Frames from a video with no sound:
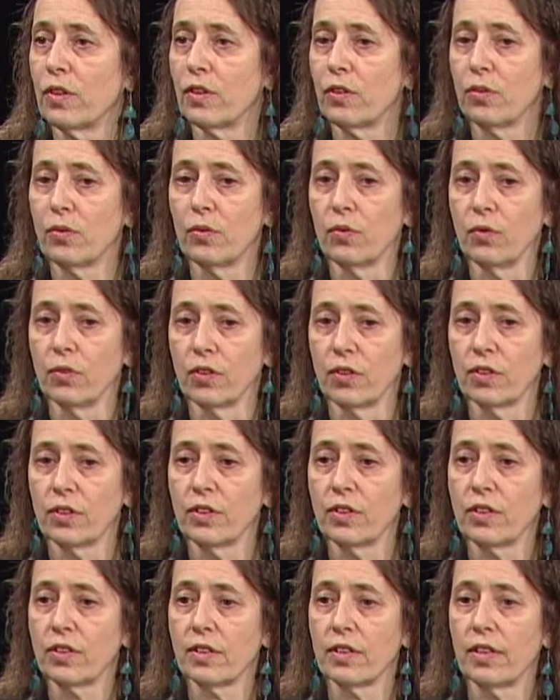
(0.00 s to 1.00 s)

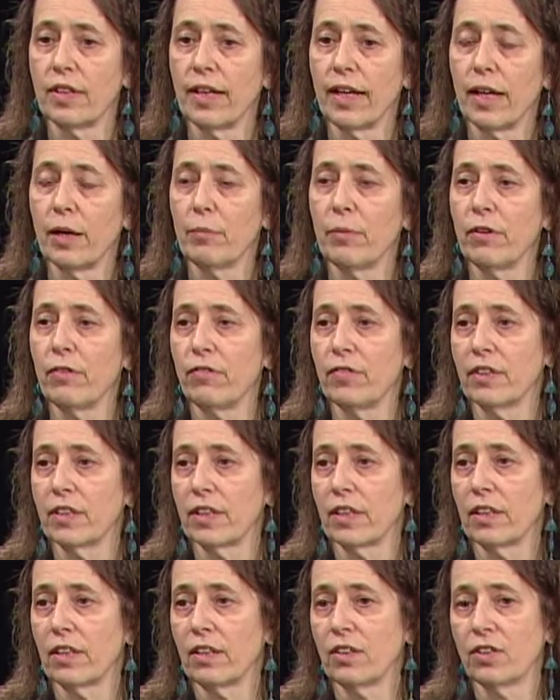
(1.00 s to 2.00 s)
learns anatomy,
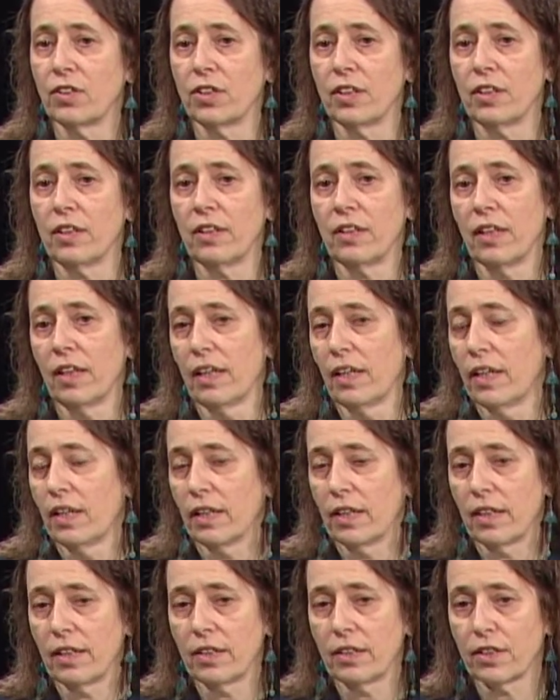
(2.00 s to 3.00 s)
physiology.
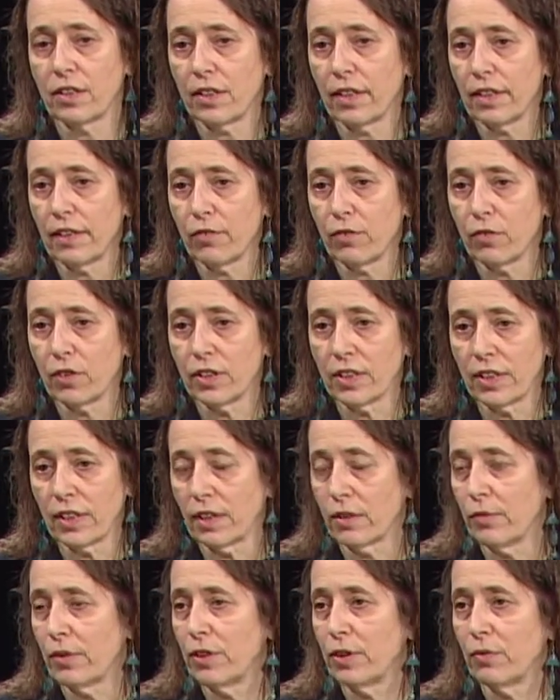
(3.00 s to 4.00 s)
They study, of course,
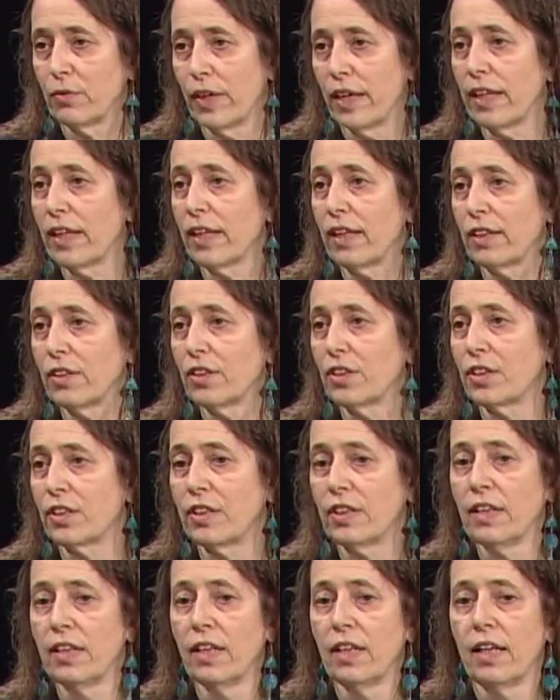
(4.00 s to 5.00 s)
like we do,
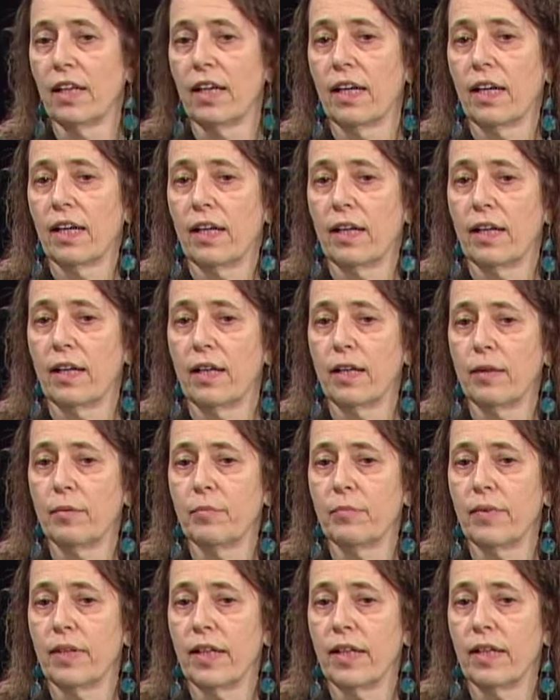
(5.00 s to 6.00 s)
radiology,
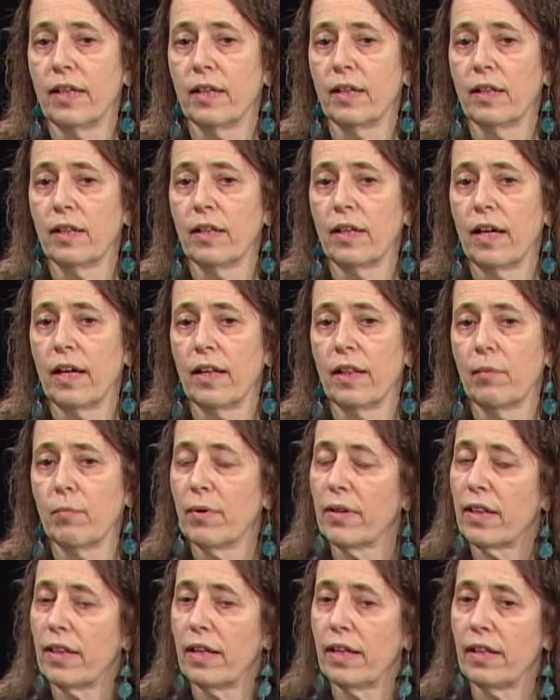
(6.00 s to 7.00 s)

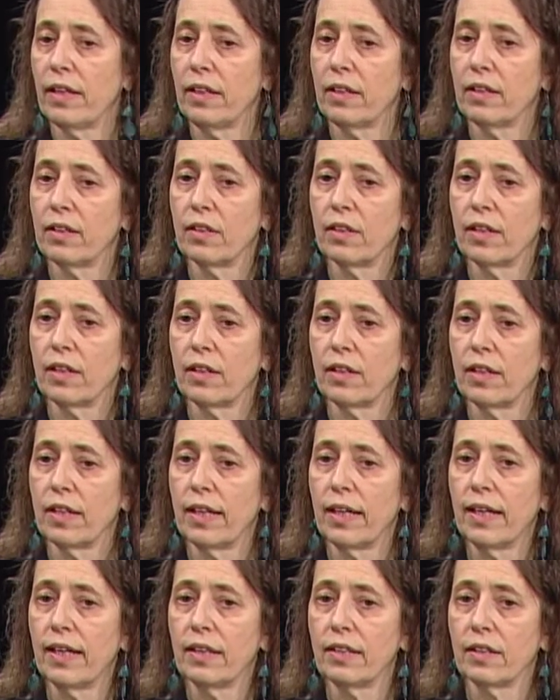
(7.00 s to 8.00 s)
but they are
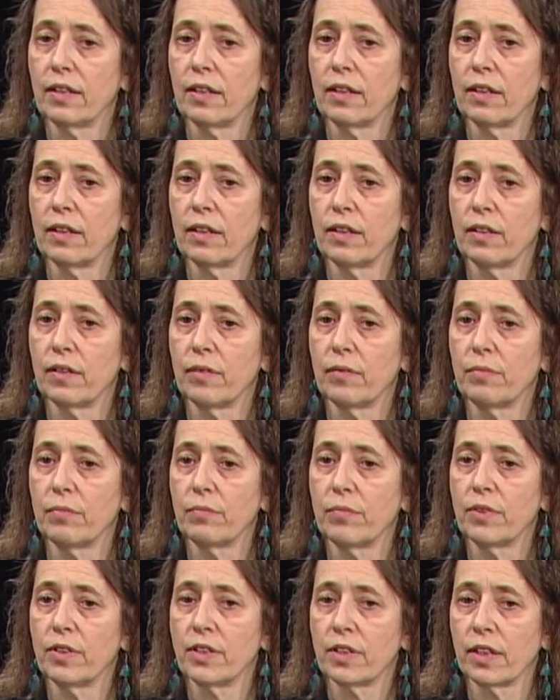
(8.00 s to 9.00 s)
not
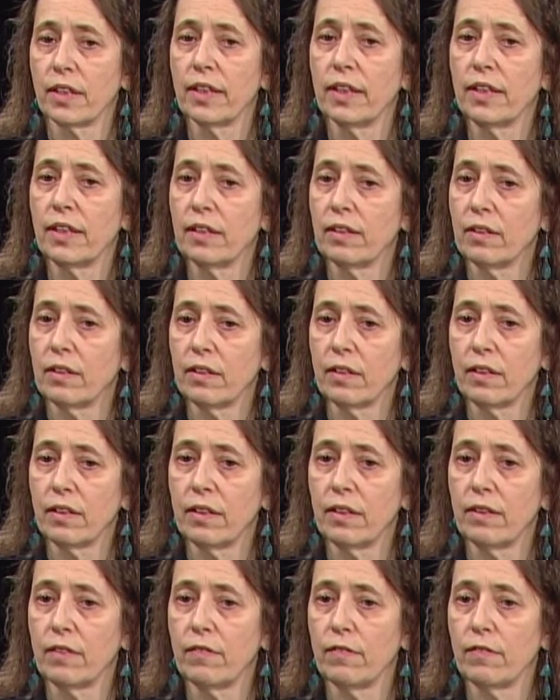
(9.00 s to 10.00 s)
studying
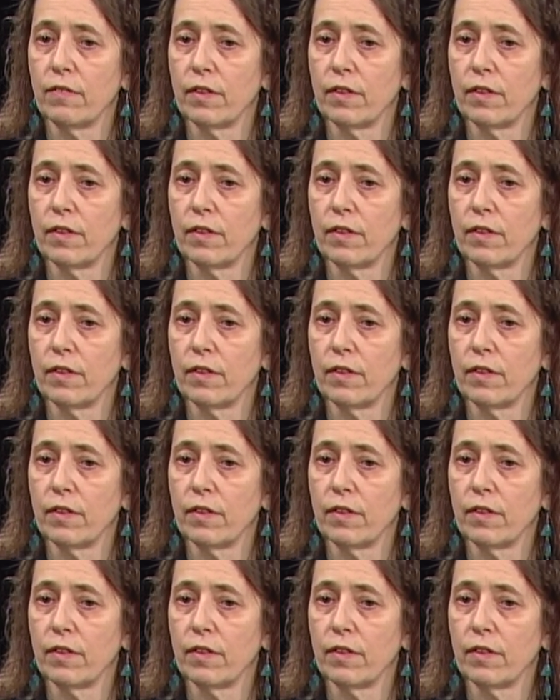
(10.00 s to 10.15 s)
the